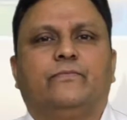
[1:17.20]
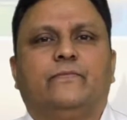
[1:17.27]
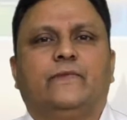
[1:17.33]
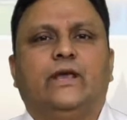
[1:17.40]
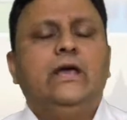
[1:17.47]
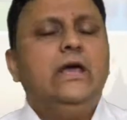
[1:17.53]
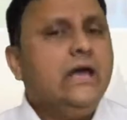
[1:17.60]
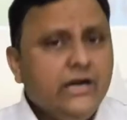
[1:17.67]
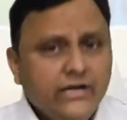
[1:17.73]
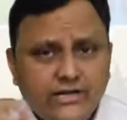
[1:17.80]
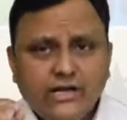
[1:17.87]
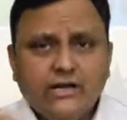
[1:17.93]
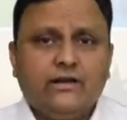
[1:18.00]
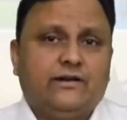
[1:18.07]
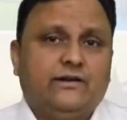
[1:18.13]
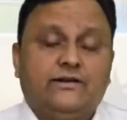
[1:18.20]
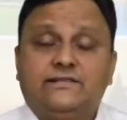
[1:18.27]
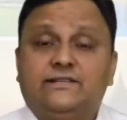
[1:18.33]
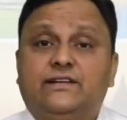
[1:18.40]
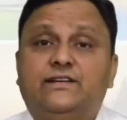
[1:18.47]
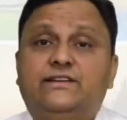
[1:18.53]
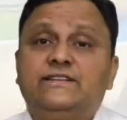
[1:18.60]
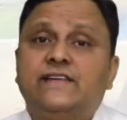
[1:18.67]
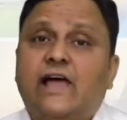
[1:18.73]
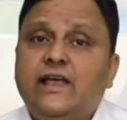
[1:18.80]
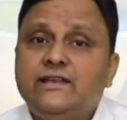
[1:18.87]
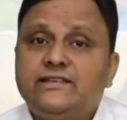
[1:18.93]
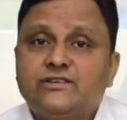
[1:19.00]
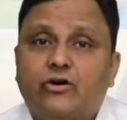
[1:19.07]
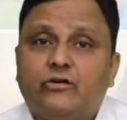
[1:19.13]
Dear learners, the
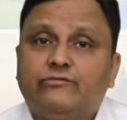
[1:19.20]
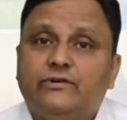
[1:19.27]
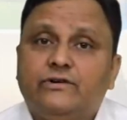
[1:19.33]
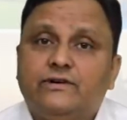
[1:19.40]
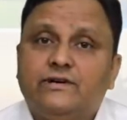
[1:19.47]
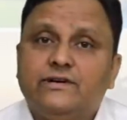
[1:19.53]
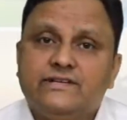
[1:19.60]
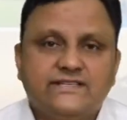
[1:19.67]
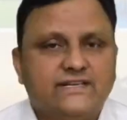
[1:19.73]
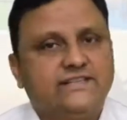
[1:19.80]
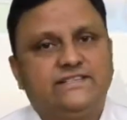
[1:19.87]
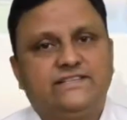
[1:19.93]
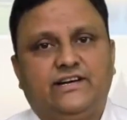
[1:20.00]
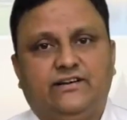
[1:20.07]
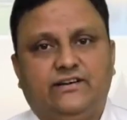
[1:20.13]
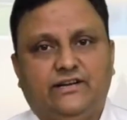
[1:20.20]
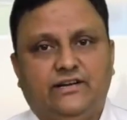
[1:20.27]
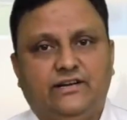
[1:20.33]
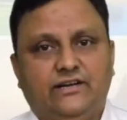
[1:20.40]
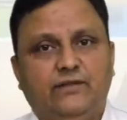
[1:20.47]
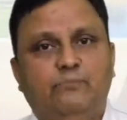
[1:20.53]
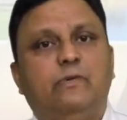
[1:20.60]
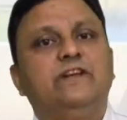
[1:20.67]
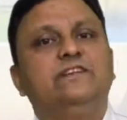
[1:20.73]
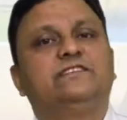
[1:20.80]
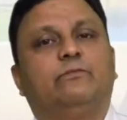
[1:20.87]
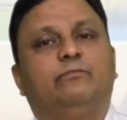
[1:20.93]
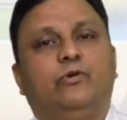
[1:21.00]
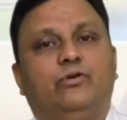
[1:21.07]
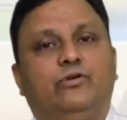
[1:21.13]
designs of a research study depends
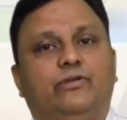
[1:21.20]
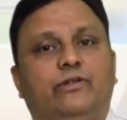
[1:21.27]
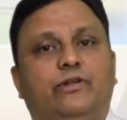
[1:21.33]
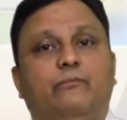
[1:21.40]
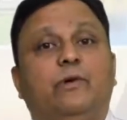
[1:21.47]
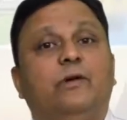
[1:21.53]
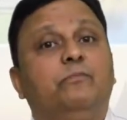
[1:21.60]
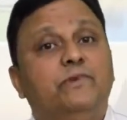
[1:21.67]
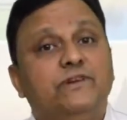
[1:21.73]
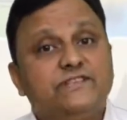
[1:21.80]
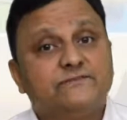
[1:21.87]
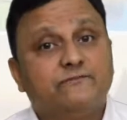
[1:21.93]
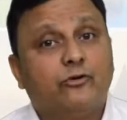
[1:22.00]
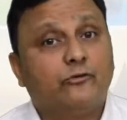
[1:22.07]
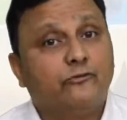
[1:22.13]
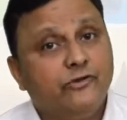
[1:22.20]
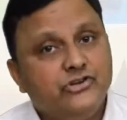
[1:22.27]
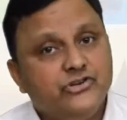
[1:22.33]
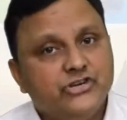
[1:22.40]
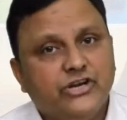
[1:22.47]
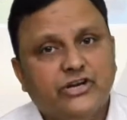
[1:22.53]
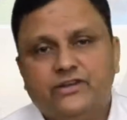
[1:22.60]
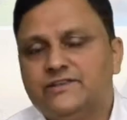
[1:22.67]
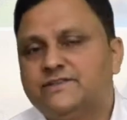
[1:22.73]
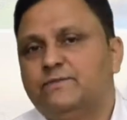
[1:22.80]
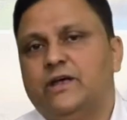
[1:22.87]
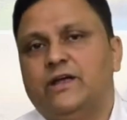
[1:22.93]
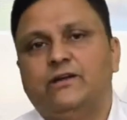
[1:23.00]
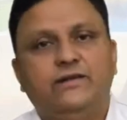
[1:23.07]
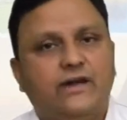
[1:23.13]
upon the purpose for which it is
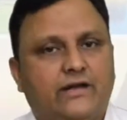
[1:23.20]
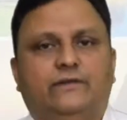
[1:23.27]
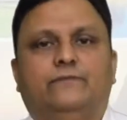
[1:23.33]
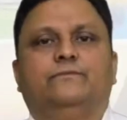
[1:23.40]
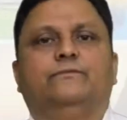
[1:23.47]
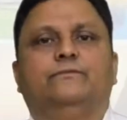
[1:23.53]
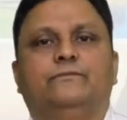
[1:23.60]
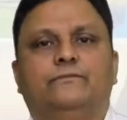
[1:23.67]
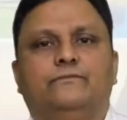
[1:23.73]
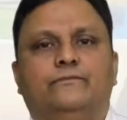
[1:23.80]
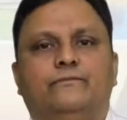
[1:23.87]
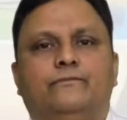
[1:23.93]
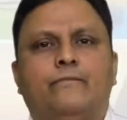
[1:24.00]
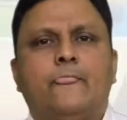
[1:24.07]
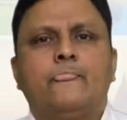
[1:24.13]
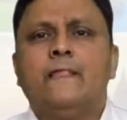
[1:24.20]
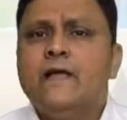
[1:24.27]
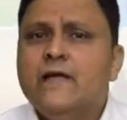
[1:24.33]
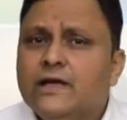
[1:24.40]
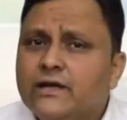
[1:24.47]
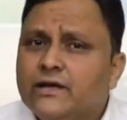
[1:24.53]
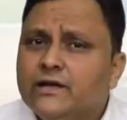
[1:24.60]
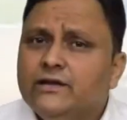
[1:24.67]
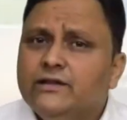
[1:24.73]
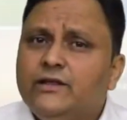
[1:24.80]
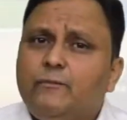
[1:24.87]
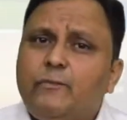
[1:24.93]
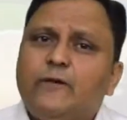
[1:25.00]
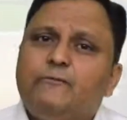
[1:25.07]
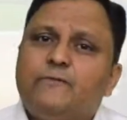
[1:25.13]
being done.
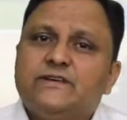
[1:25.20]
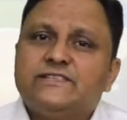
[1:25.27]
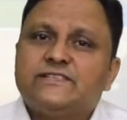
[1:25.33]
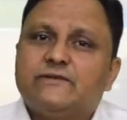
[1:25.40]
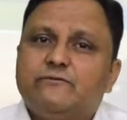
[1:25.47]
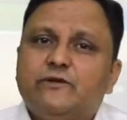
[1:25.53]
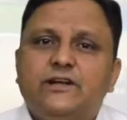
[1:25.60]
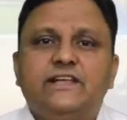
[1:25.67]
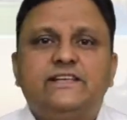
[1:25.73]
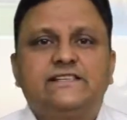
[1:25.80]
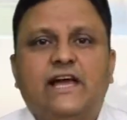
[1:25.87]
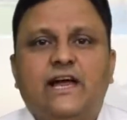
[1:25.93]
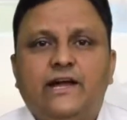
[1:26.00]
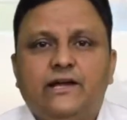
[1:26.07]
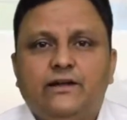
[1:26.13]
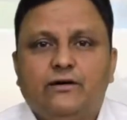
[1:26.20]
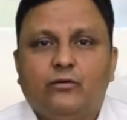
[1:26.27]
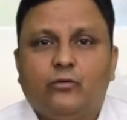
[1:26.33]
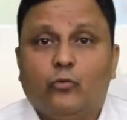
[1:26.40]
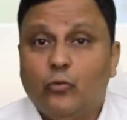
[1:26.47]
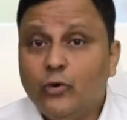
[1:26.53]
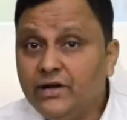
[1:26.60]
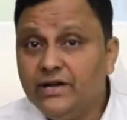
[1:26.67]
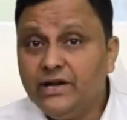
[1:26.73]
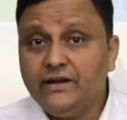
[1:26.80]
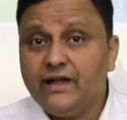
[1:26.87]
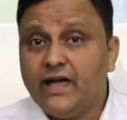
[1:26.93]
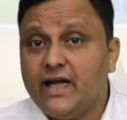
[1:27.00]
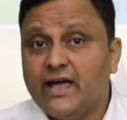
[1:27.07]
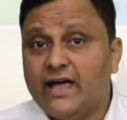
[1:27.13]
The purpose will decide what
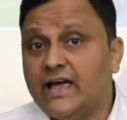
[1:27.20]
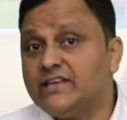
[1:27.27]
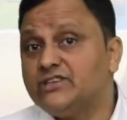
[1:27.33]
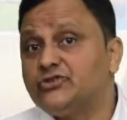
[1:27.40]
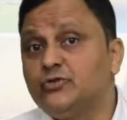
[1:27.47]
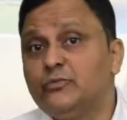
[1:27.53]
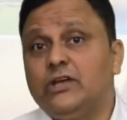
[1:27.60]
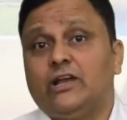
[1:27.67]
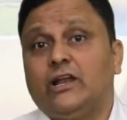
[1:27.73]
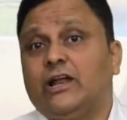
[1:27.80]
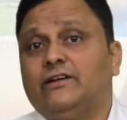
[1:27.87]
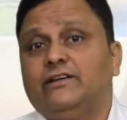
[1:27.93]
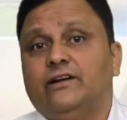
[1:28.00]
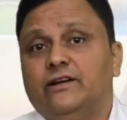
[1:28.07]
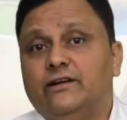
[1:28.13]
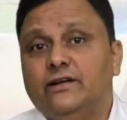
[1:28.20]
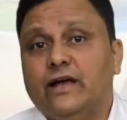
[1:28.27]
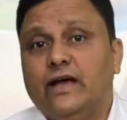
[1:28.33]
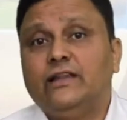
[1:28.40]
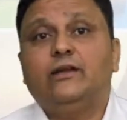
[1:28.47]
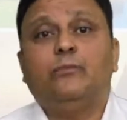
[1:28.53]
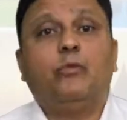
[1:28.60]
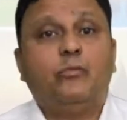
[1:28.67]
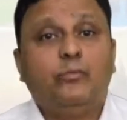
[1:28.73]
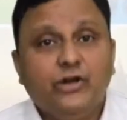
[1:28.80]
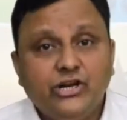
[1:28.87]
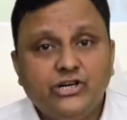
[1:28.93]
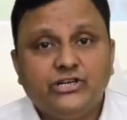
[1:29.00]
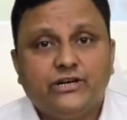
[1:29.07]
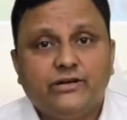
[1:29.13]
data has to be collected and the
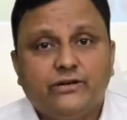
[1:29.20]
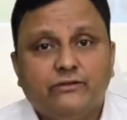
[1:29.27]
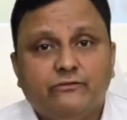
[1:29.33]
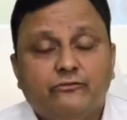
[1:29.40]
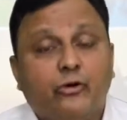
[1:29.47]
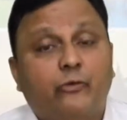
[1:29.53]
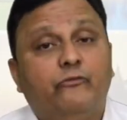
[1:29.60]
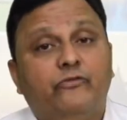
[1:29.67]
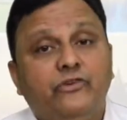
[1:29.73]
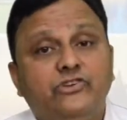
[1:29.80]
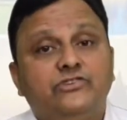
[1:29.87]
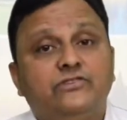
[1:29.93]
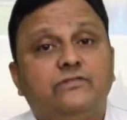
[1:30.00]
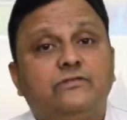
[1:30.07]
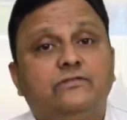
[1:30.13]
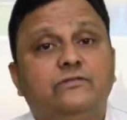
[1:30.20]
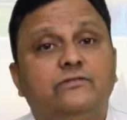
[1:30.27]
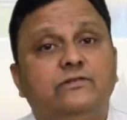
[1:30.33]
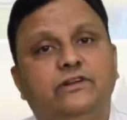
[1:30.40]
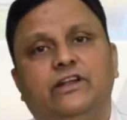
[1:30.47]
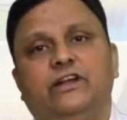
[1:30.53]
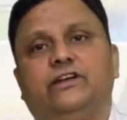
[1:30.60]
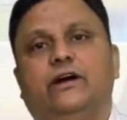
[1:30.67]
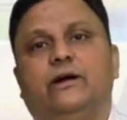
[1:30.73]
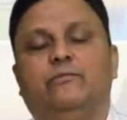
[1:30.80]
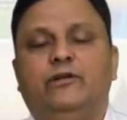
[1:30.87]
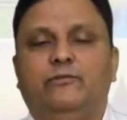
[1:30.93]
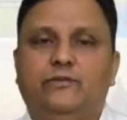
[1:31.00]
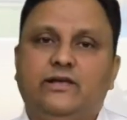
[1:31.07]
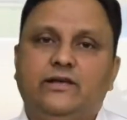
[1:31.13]
population from which the data
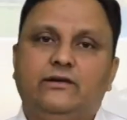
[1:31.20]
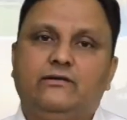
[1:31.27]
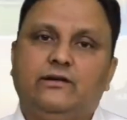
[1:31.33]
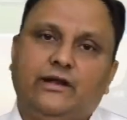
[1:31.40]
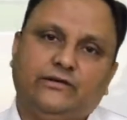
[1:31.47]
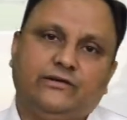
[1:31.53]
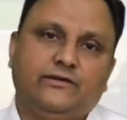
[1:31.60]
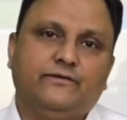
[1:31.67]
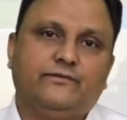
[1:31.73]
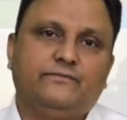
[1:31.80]
will be collected.